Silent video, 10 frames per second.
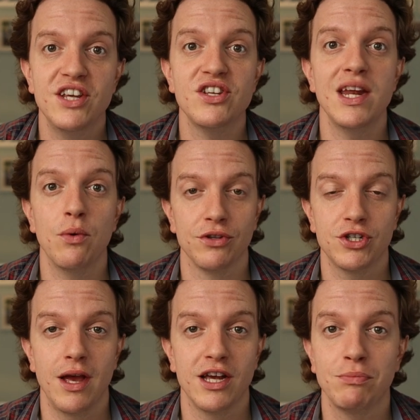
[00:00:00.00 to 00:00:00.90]
is
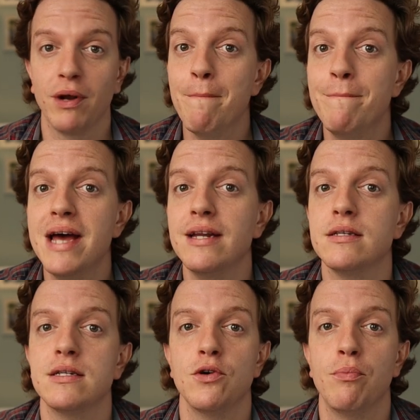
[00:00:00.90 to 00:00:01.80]
anyone's guess, but I bet
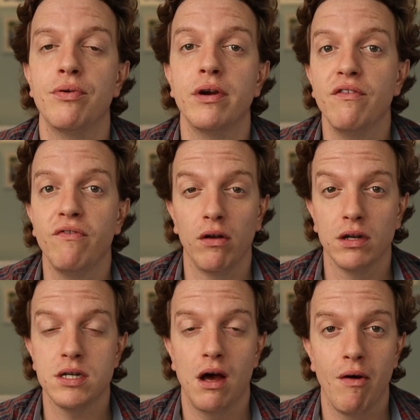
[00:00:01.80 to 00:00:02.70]
it's still pretty
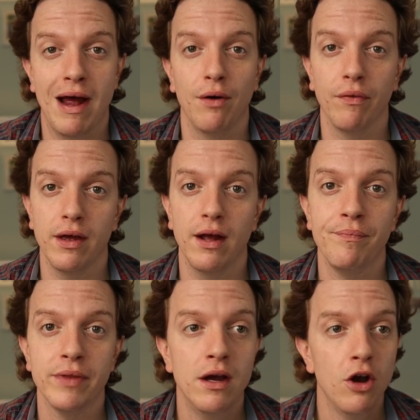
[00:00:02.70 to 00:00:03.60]
volatile out there.
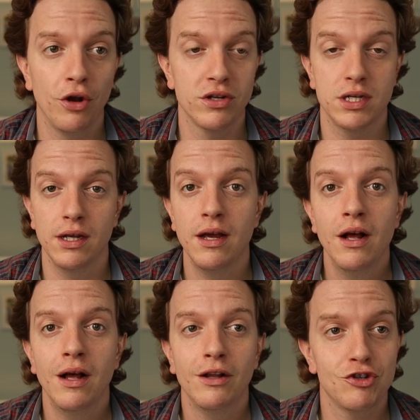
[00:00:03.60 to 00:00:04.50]
Honestly,
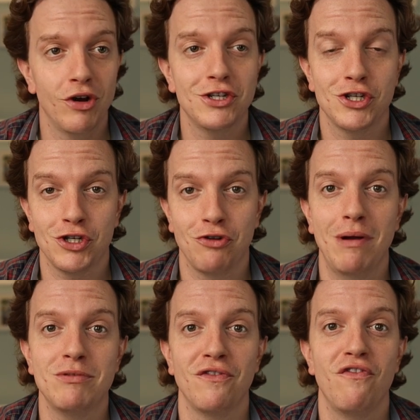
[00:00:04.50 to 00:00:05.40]
trying to
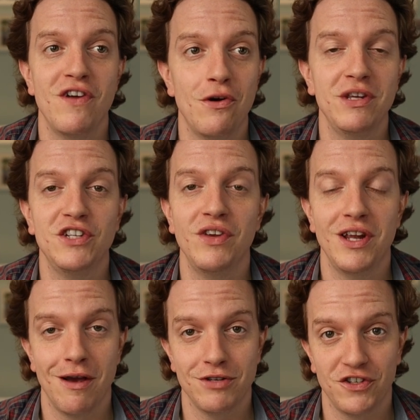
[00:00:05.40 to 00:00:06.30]
script and film these
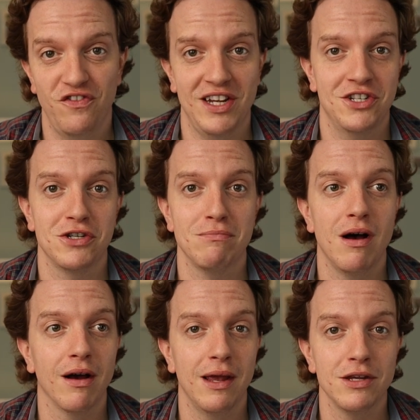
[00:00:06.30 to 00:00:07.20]
videos as fast as
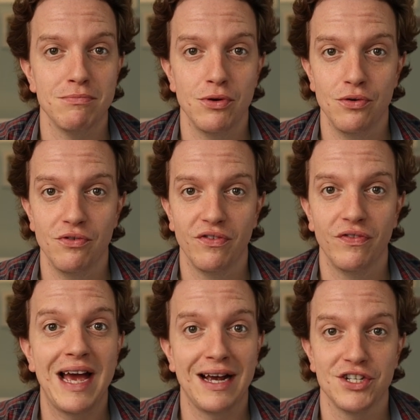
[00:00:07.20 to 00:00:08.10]
markets move,
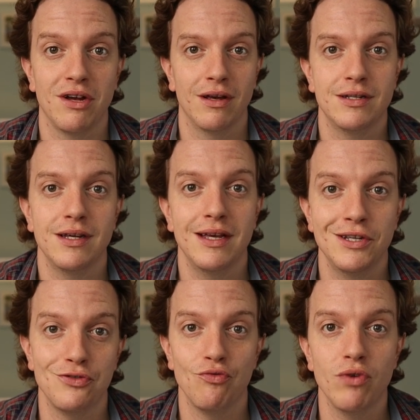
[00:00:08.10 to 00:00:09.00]
the anxiety
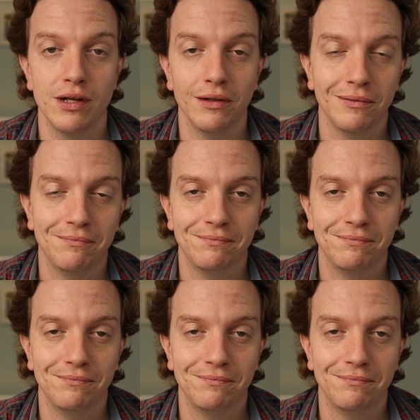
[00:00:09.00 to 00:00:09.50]
is real.